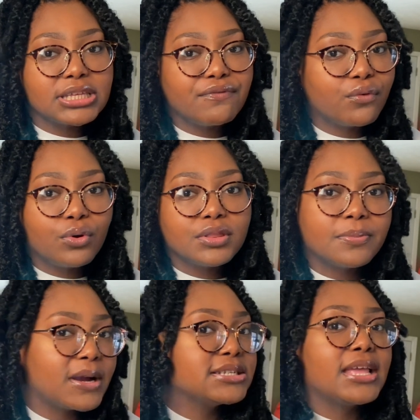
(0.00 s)
for the
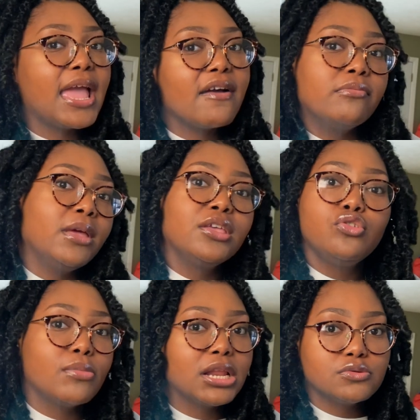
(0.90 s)
price they have them at, you
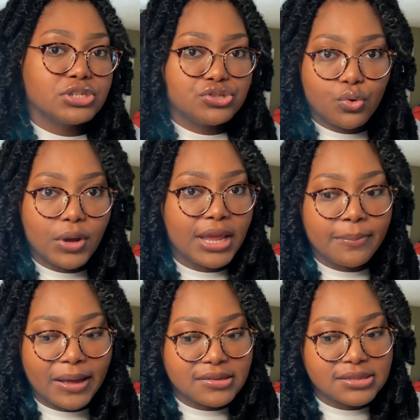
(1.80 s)
might as well just go ahead and
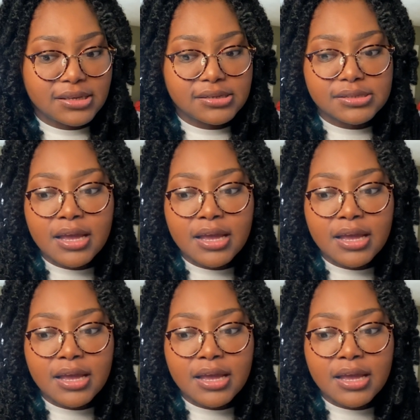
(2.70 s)
buy the 6.